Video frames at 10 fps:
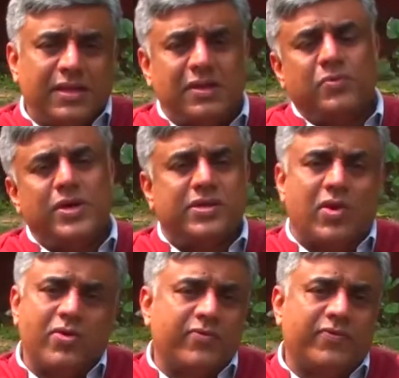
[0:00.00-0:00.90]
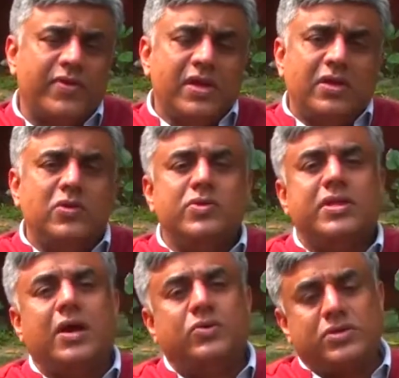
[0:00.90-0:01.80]
then we sort of
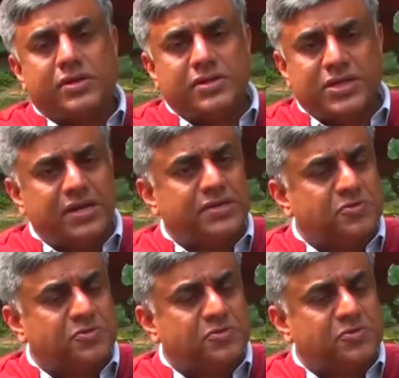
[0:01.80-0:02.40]
lose out on a chance